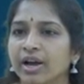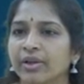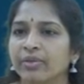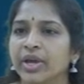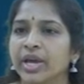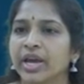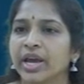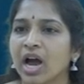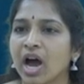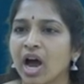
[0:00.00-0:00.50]

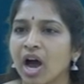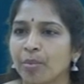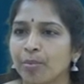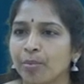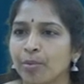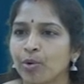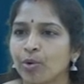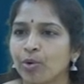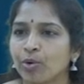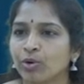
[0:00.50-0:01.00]
They
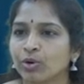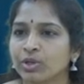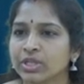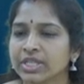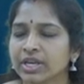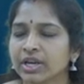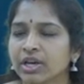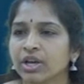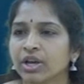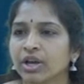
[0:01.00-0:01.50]
oppose
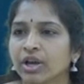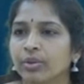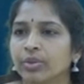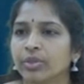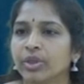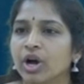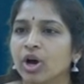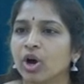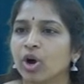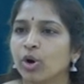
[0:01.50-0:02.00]

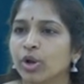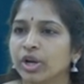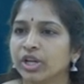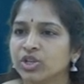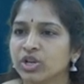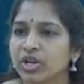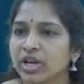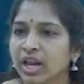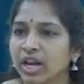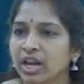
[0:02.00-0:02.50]
the
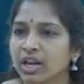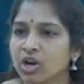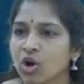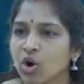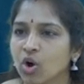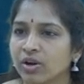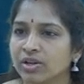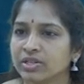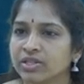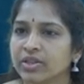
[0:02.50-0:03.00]
original
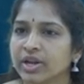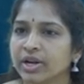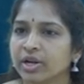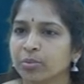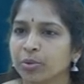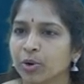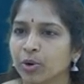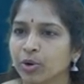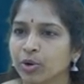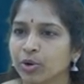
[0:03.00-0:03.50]
cause that
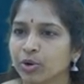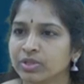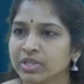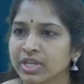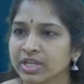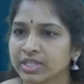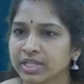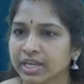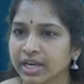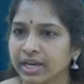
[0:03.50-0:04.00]
produces
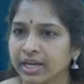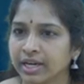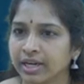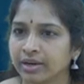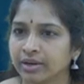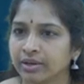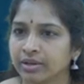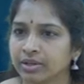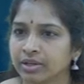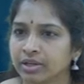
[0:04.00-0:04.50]
it.
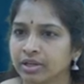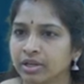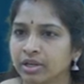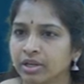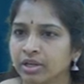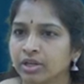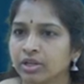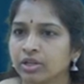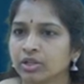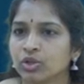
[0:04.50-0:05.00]

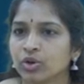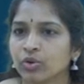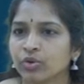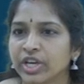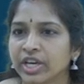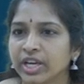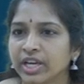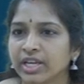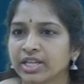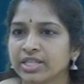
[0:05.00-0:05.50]
So
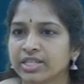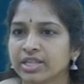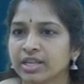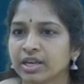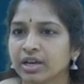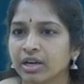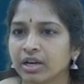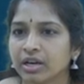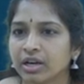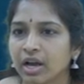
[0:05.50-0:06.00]
these
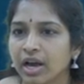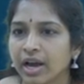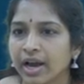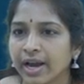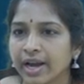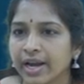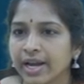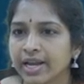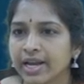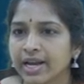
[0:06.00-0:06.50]

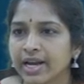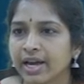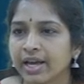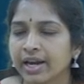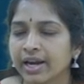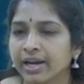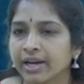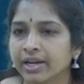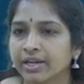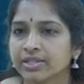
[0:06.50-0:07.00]
eddy
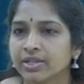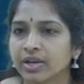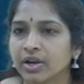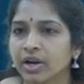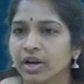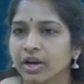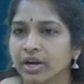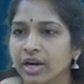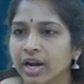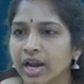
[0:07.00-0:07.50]
currents
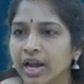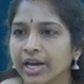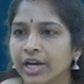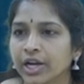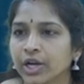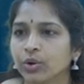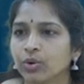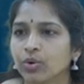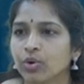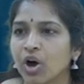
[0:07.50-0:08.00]
try
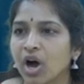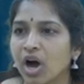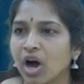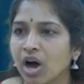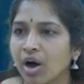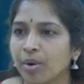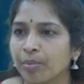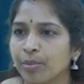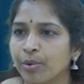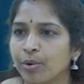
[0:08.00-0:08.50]
to
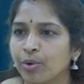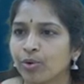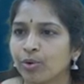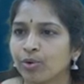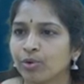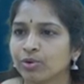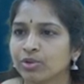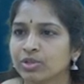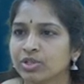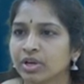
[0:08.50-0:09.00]

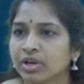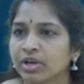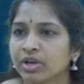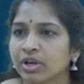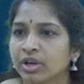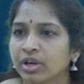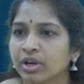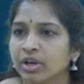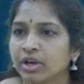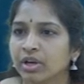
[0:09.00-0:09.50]
oppose
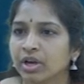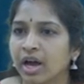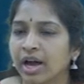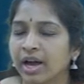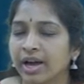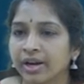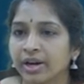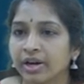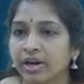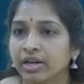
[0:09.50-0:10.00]

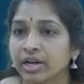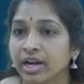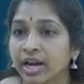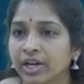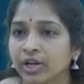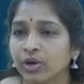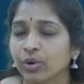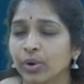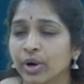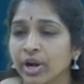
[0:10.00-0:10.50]
or try
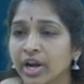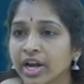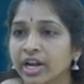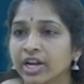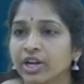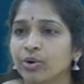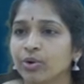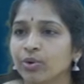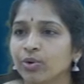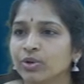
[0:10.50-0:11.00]
to
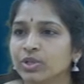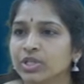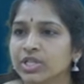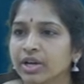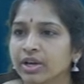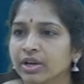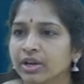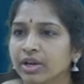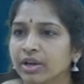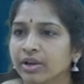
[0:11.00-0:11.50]
reduce
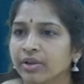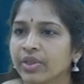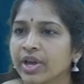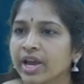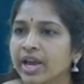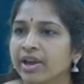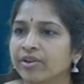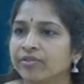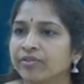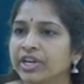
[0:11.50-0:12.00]
the
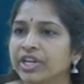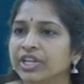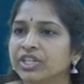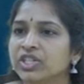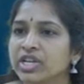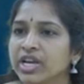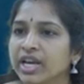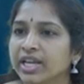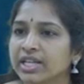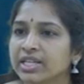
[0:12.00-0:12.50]

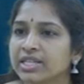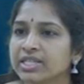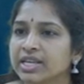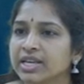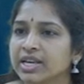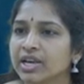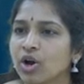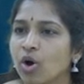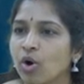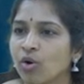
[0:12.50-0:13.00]

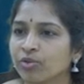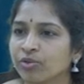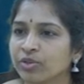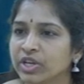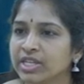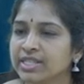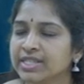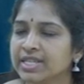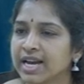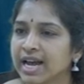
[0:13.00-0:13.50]
efficiency of
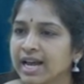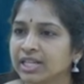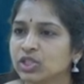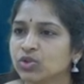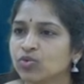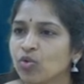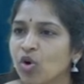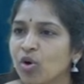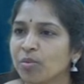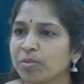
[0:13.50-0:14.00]
these
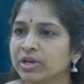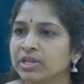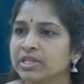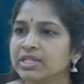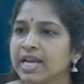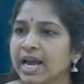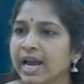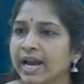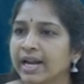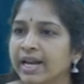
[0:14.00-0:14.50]
transformers
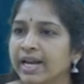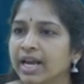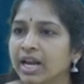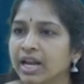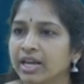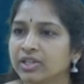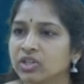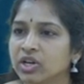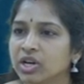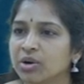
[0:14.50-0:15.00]
and
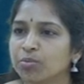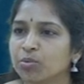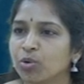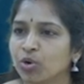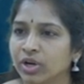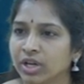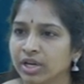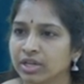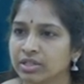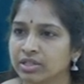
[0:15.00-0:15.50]
electric
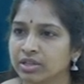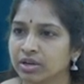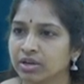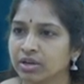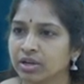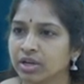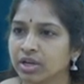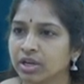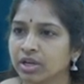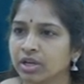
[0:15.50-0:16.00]
motors.
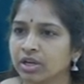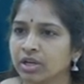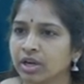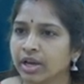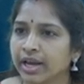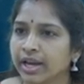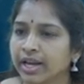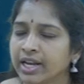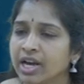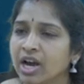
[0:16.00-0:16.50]

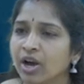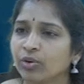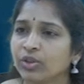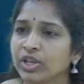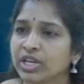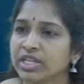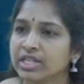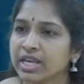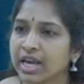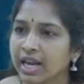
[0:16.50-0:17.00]
Anyhow,
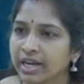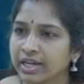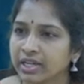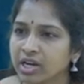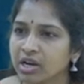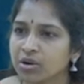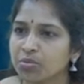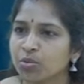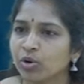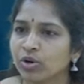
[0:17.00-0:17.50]
these
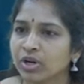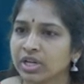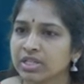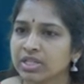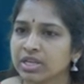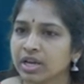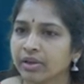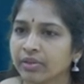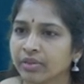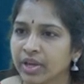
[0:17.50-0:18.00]
electric motors,
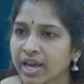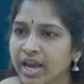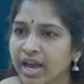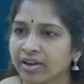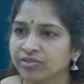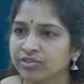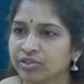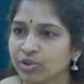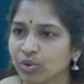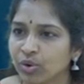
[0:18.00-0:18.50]
they
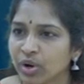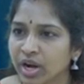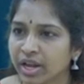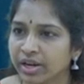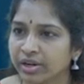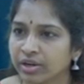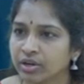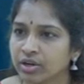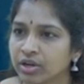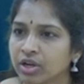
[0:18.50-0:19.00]
have to
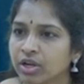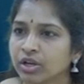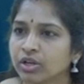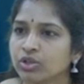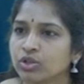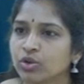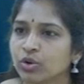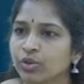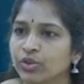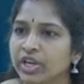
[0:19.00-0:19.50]
run.
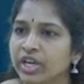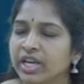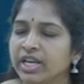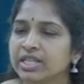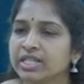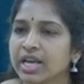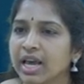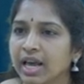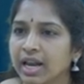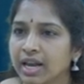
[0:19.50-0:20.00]
So these
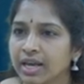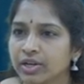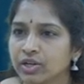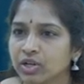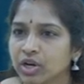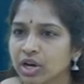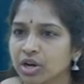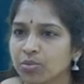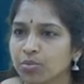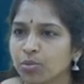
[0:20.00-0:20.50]

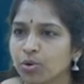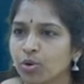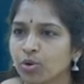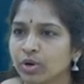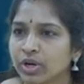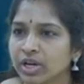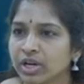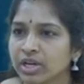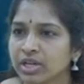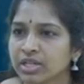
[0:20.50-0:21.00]
electric
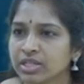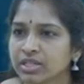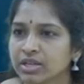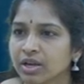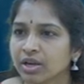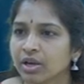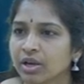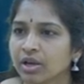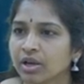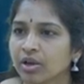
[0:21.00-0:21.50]
motors
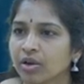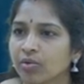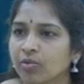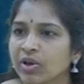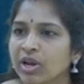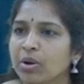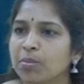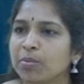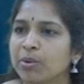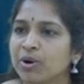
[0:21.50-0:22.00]

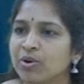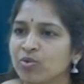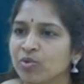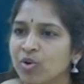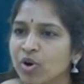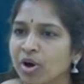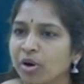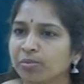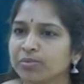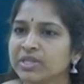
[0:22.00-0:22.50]
will
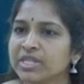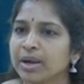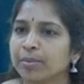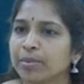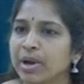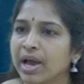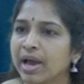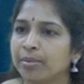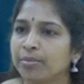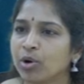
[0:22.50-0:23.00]
perform some
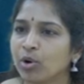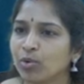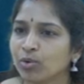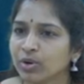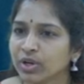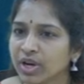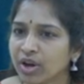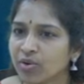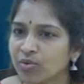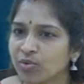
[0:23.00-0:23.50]

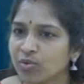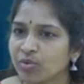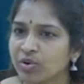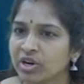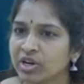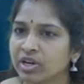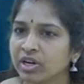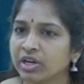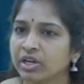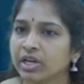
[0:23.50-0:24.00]
amount of
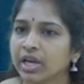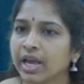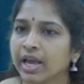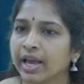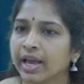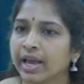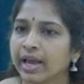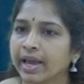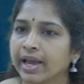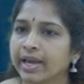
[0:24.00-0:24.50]
work
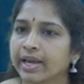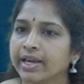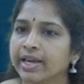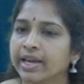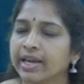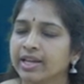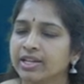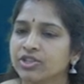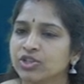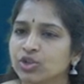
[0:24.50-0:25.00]

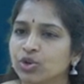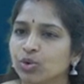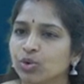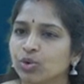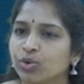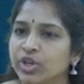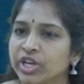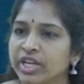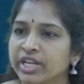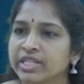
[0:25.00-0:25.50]
against to
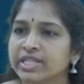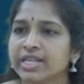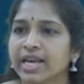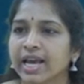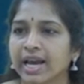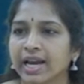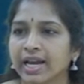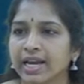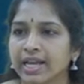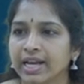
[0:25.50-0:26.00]
these
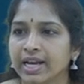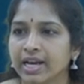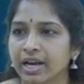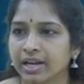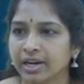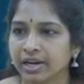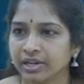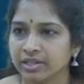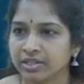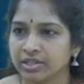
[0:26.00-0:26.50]
eddy
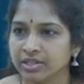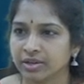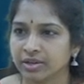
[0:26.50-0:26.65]
currents.